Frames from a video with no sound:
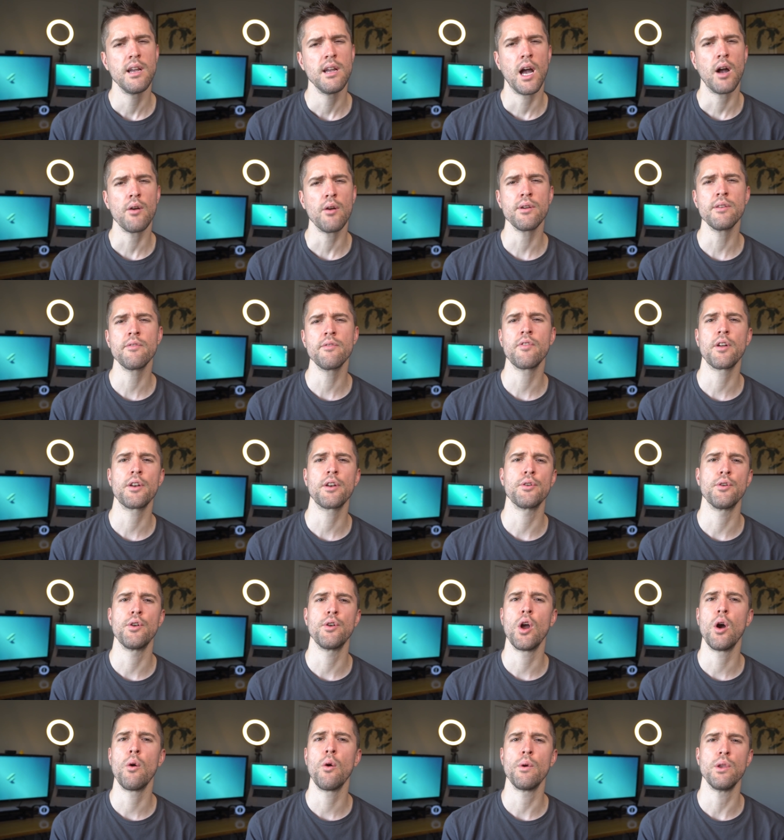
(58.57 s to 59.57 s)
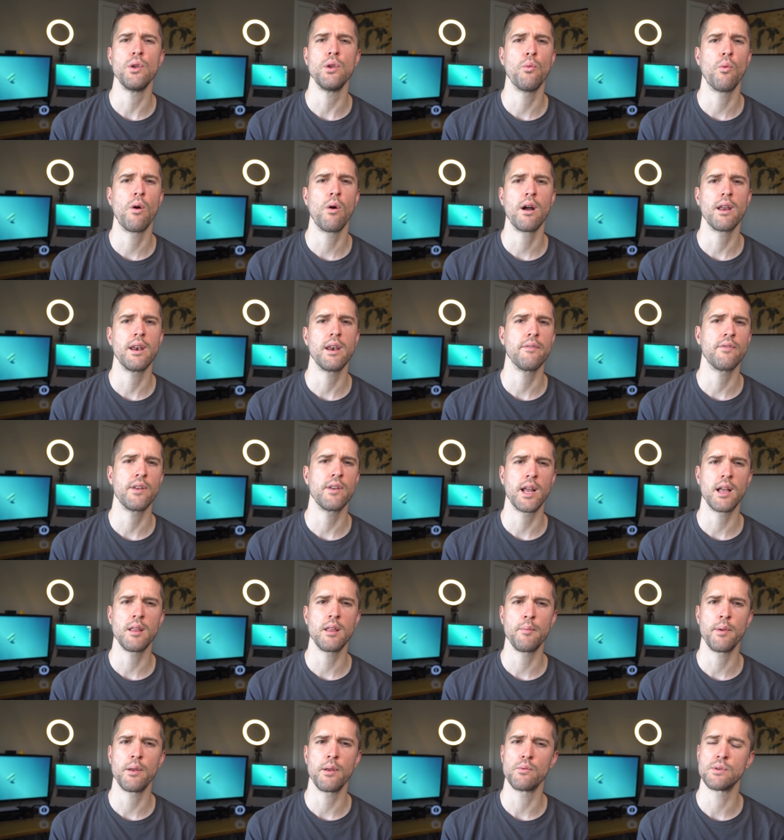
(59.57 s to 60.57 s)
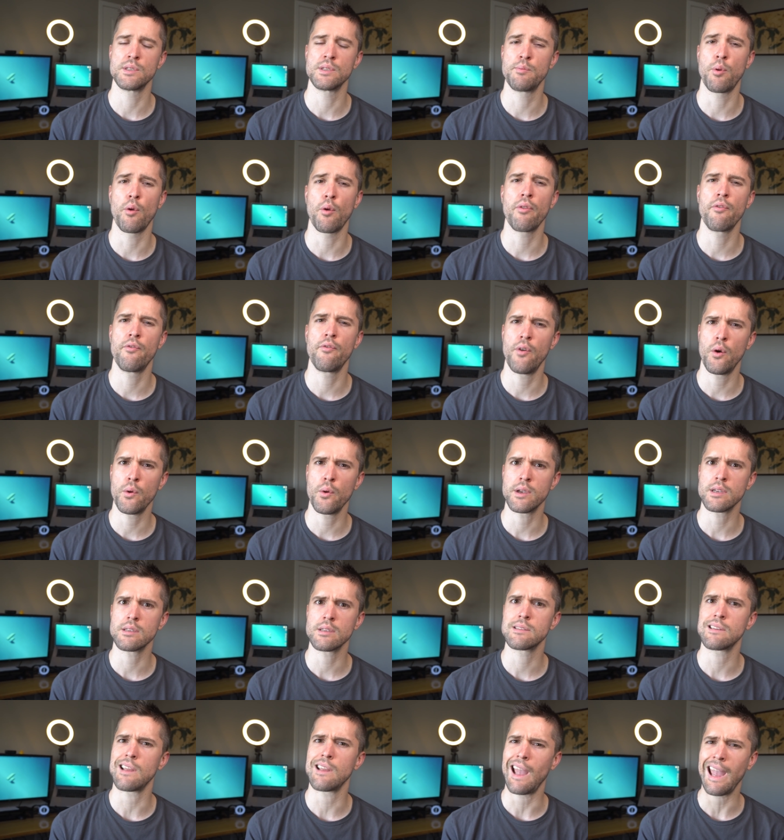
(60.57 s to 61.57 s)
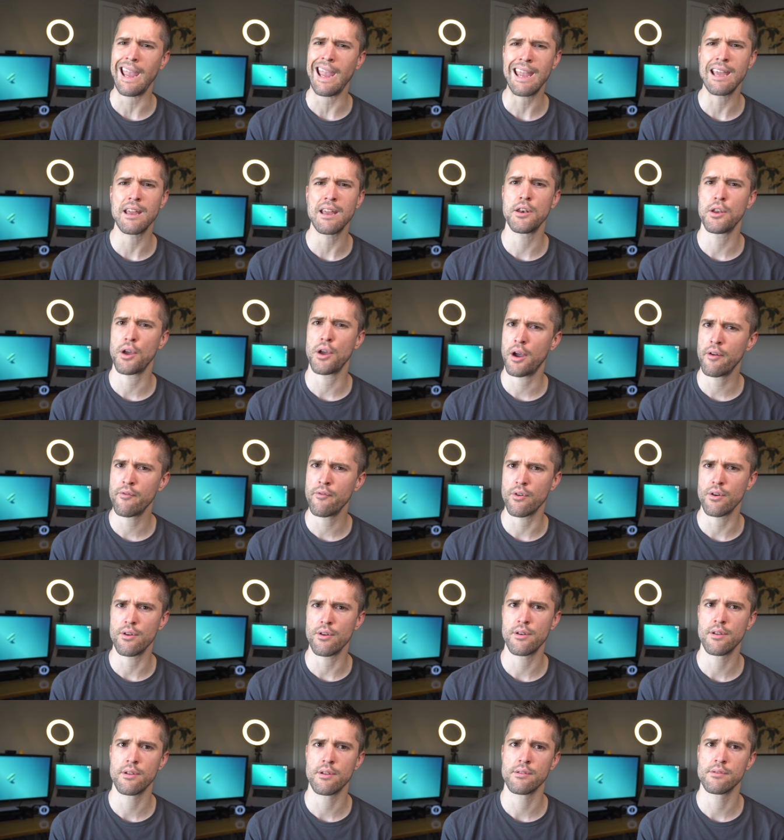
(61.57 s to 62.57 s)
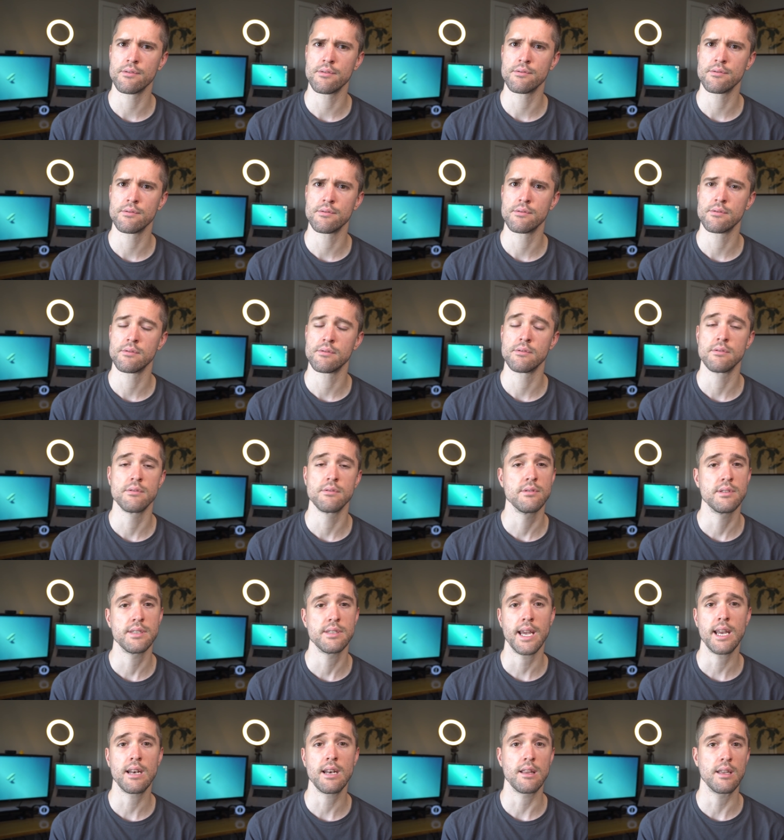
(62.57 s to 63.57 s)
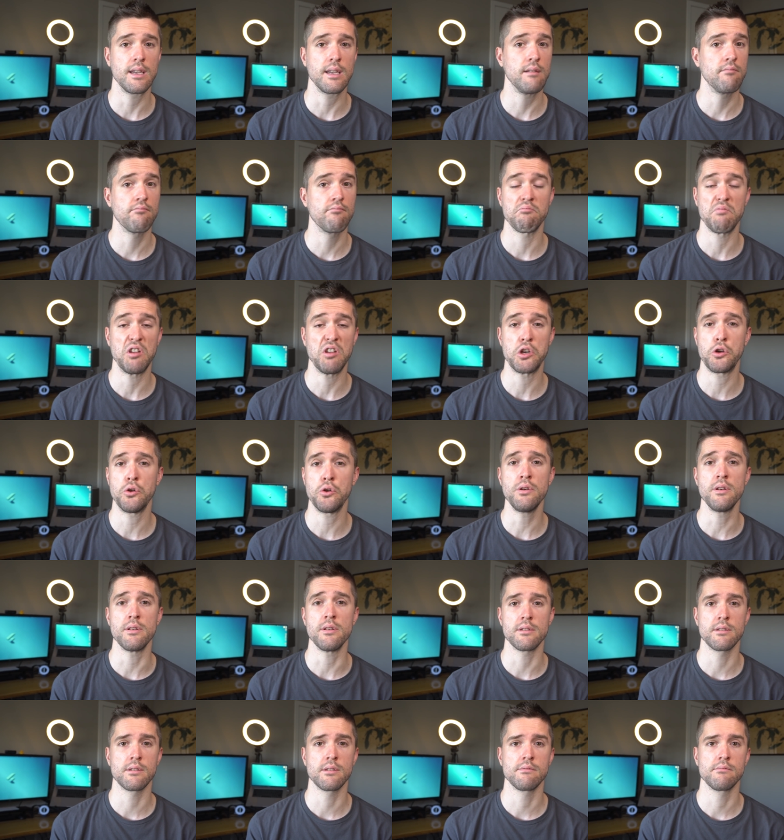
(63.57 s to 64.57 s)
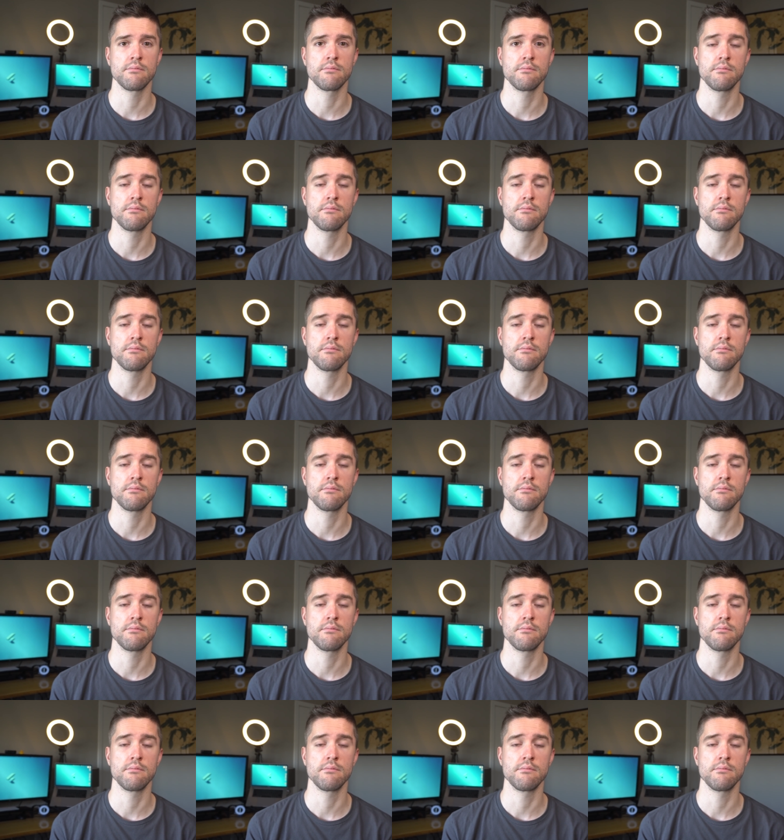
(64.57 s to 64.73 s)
How could Flutter know what you want if an element was both focused and hovered? Sadly, it couldn't.